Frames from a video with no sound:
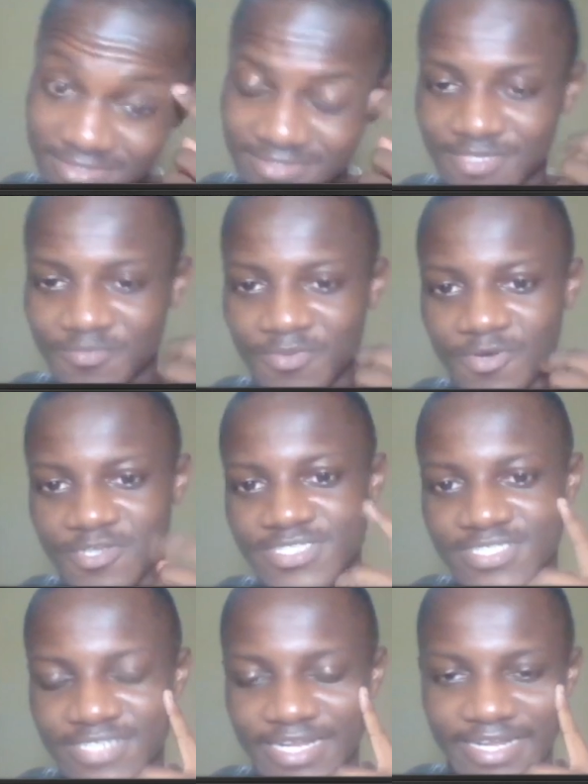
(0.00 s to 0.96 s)
the
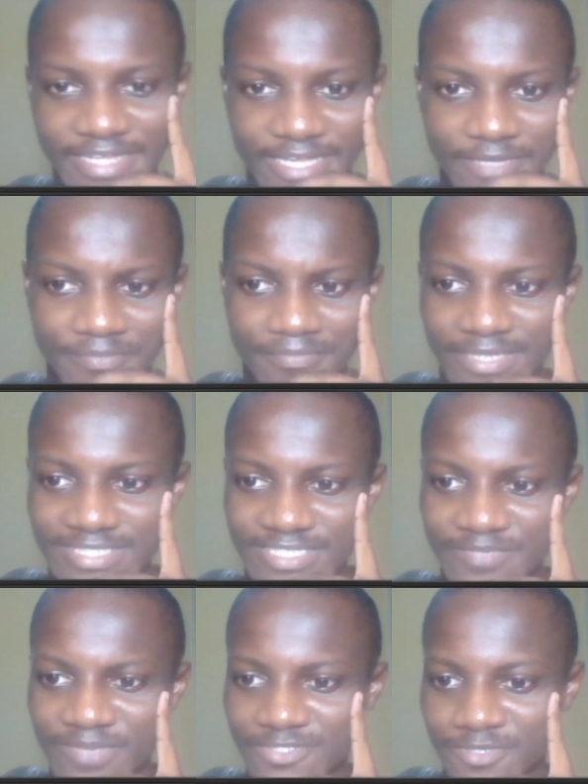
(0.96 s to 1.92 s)
pawns in an endgame, but it
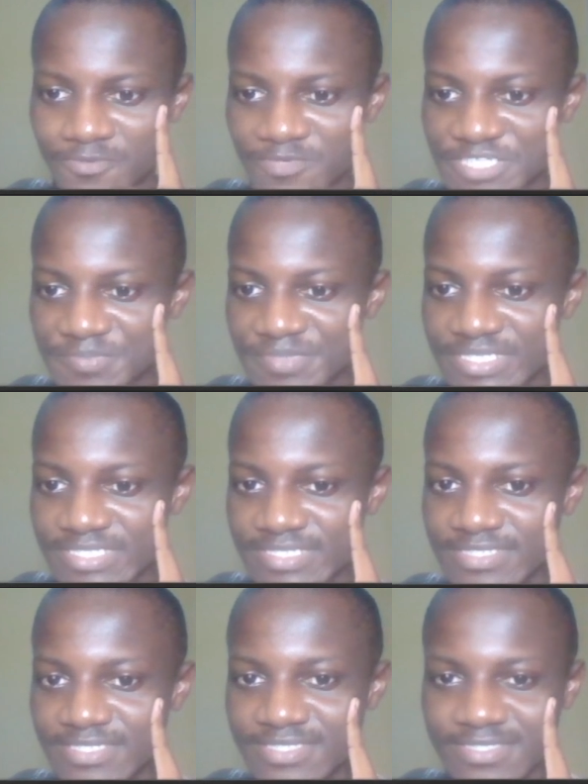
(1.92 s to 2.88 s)
depends on which piece
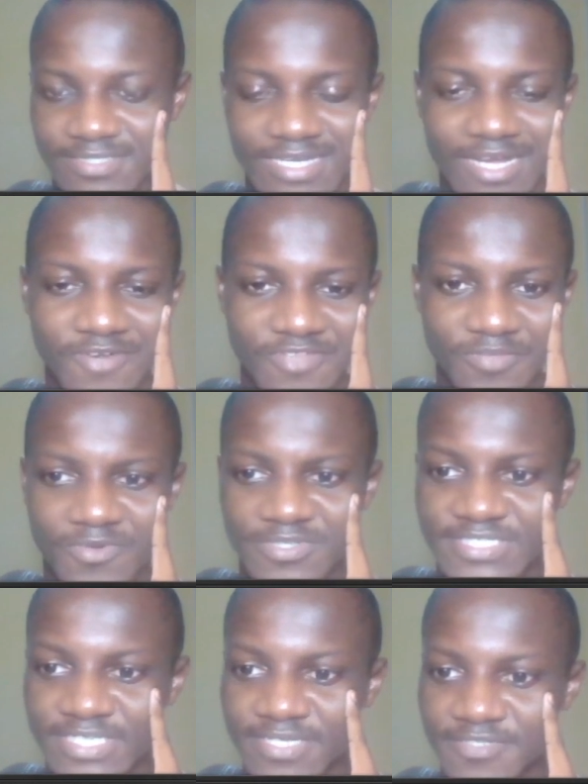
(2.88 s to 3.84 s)
it is and how the
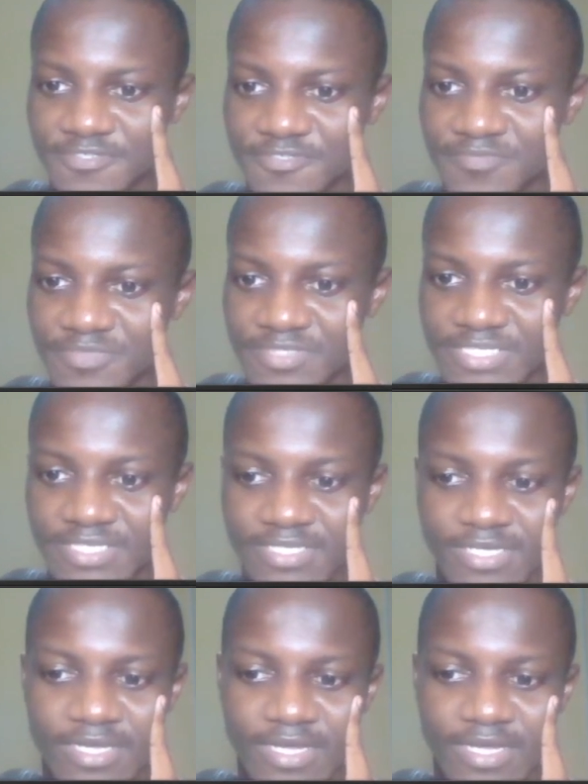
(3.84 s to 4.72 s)
pawns are distributed.